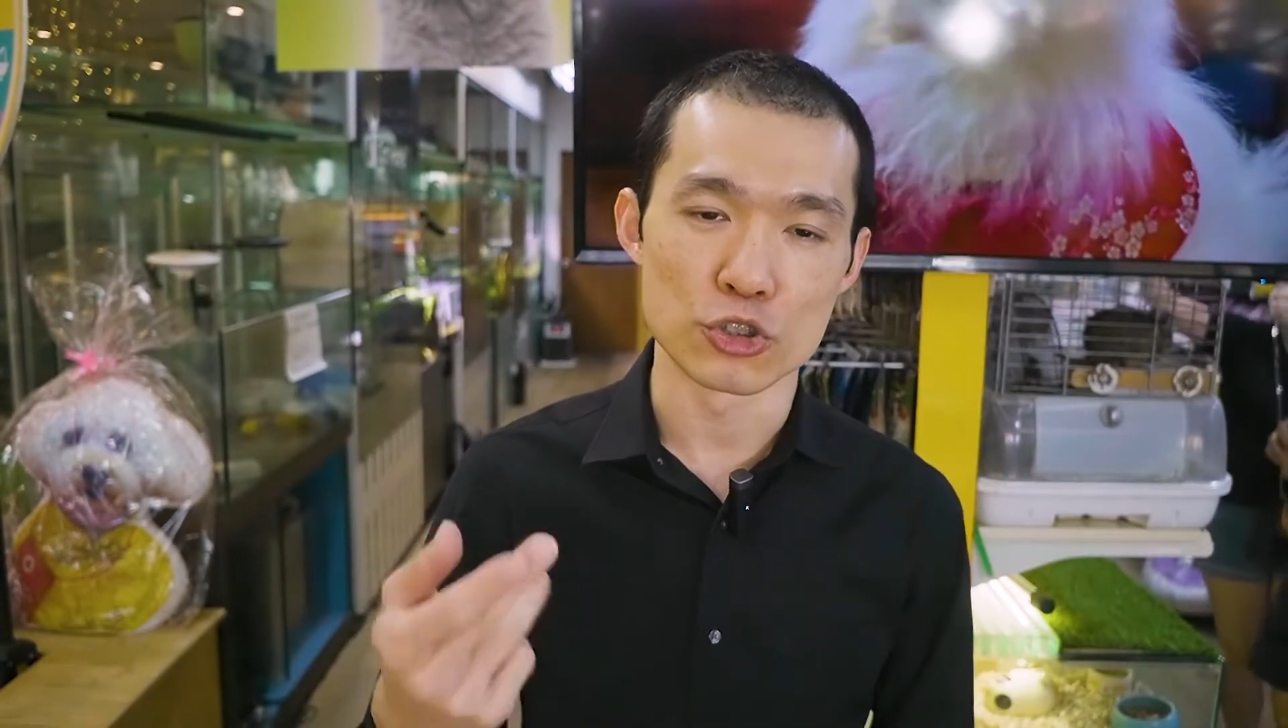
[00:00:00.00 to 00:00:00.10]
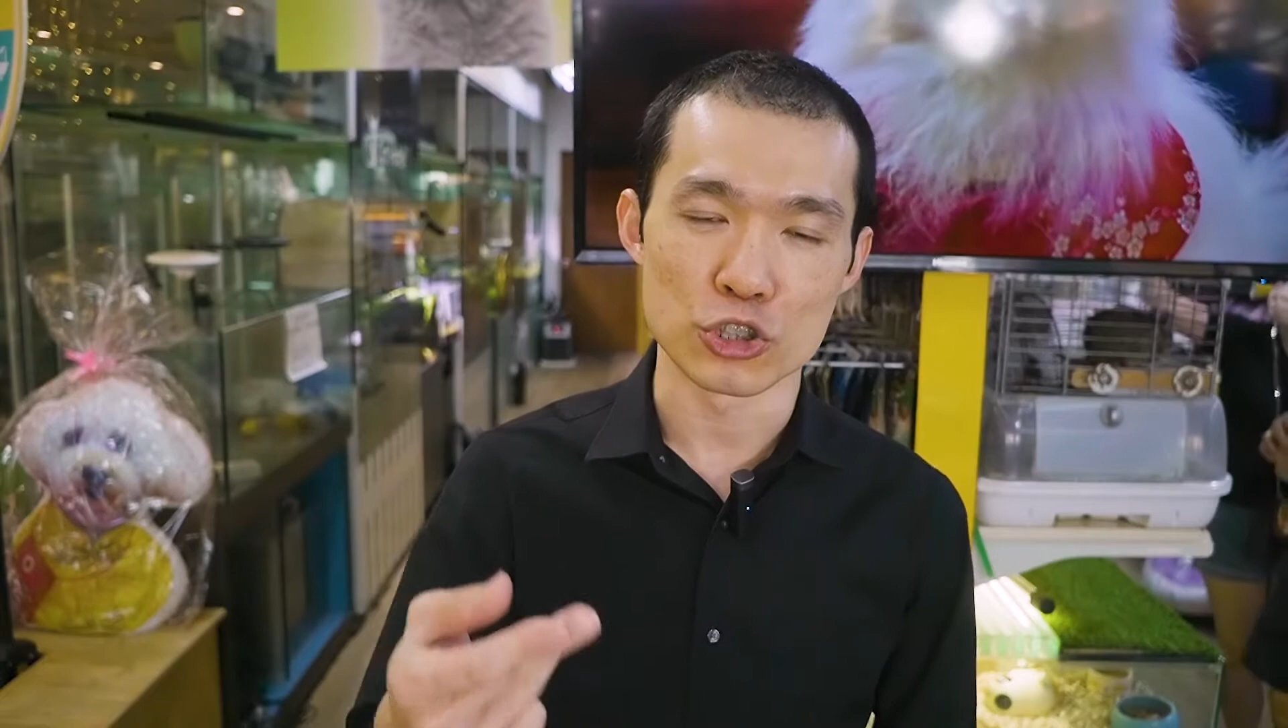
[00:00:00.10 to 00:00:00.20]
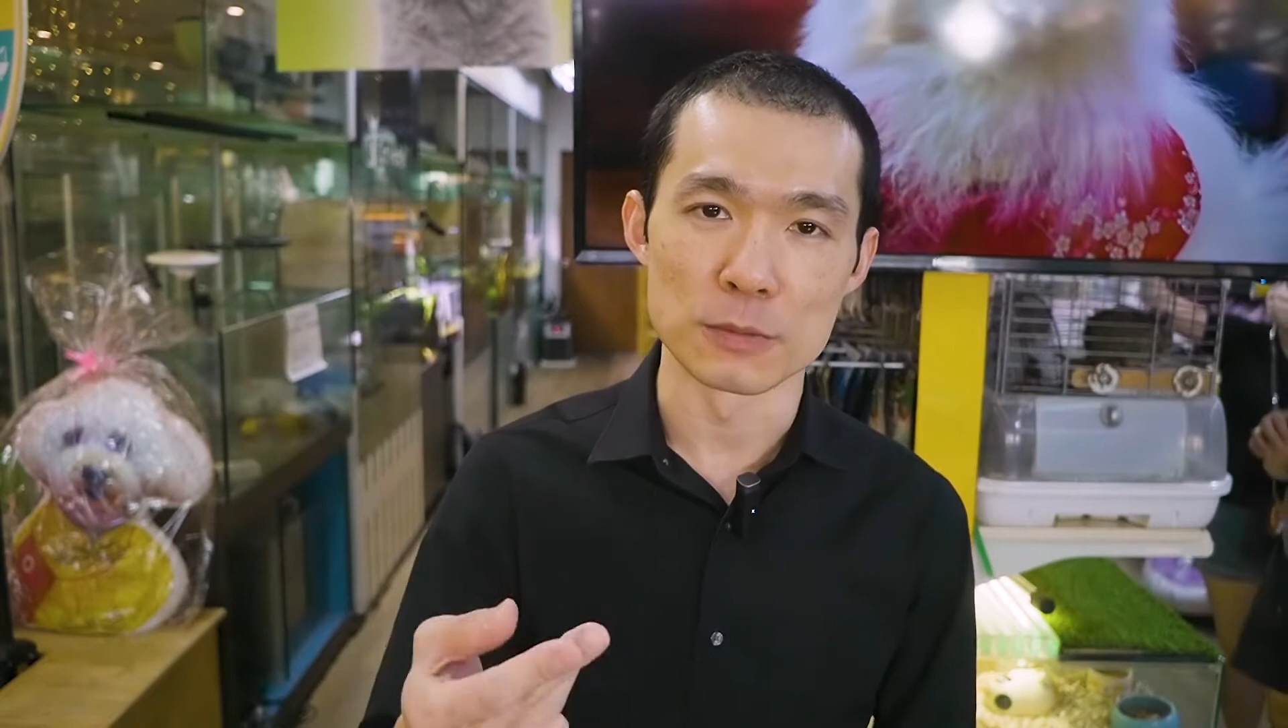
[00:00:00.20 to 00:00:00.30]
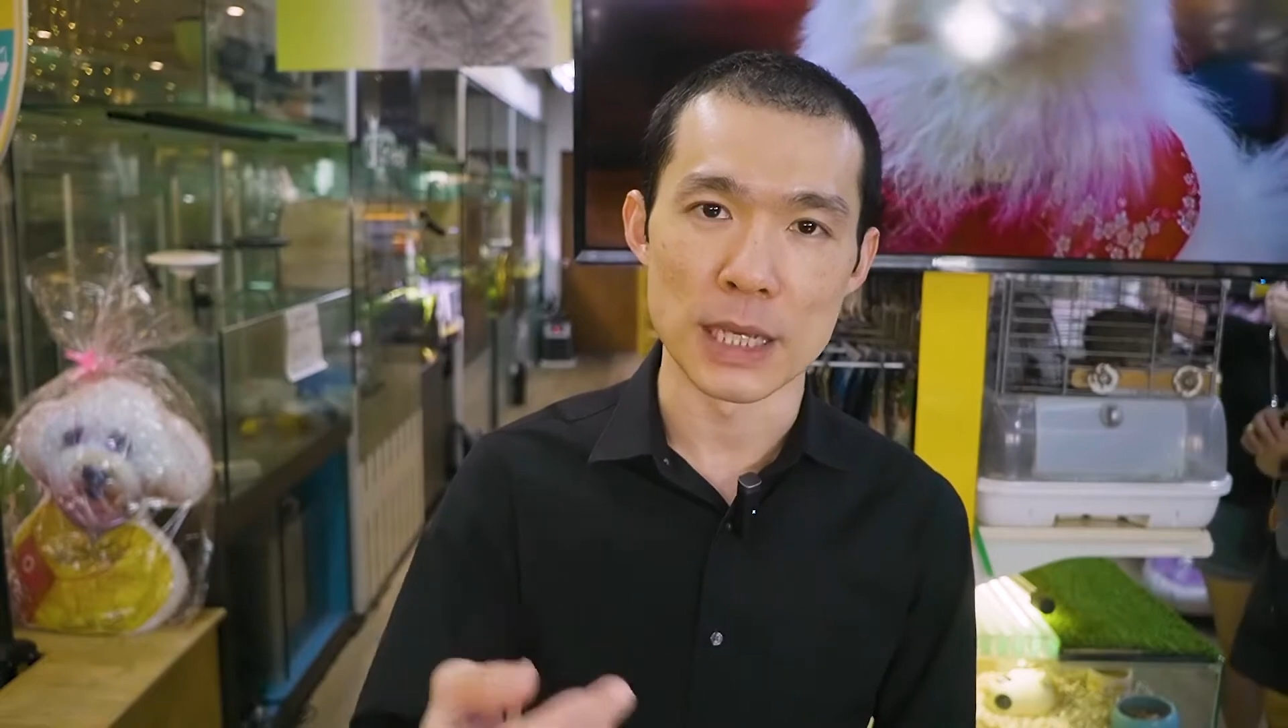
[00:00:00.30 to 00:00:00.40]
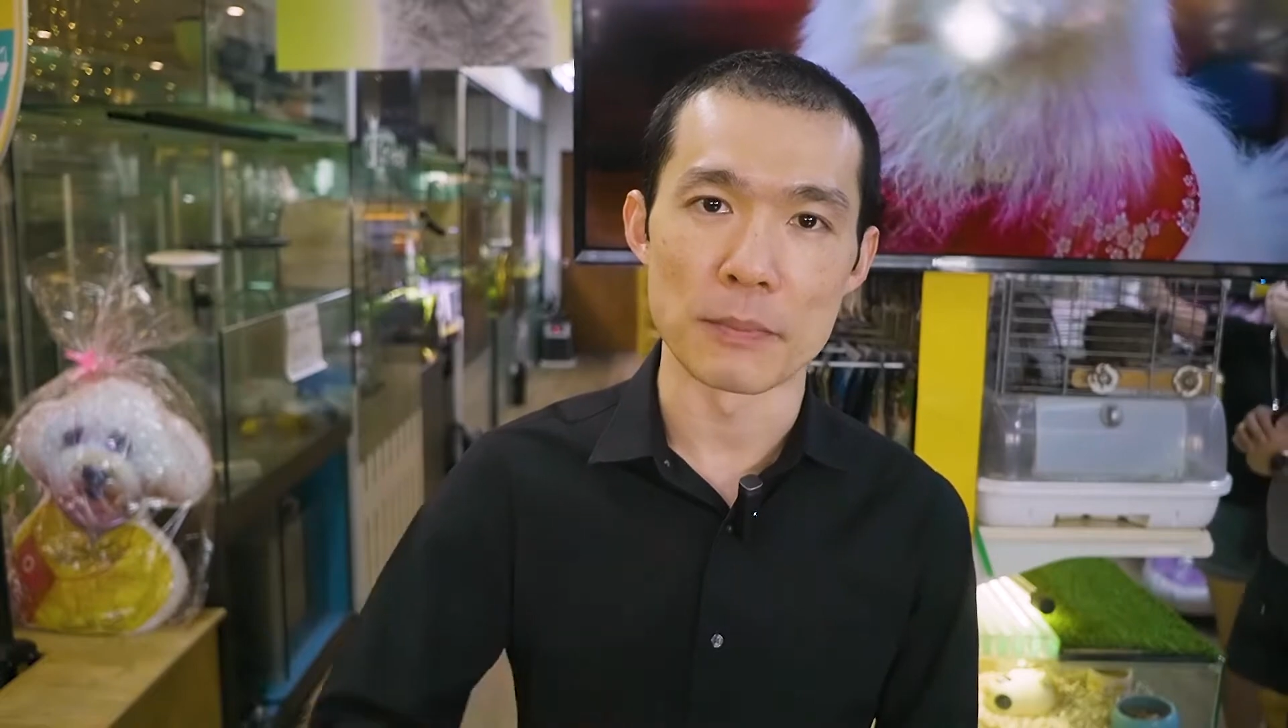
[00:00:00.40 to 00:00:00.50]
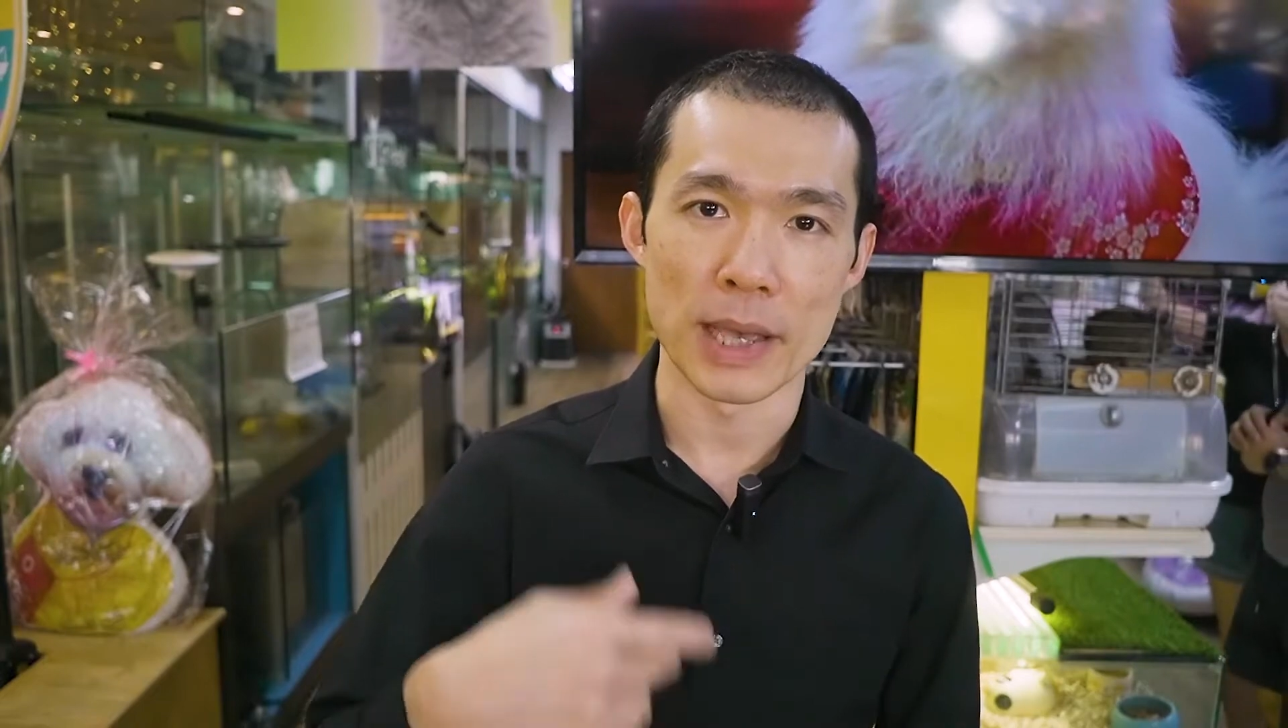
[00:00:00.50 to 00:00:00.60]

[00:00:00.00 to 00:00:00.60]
trim them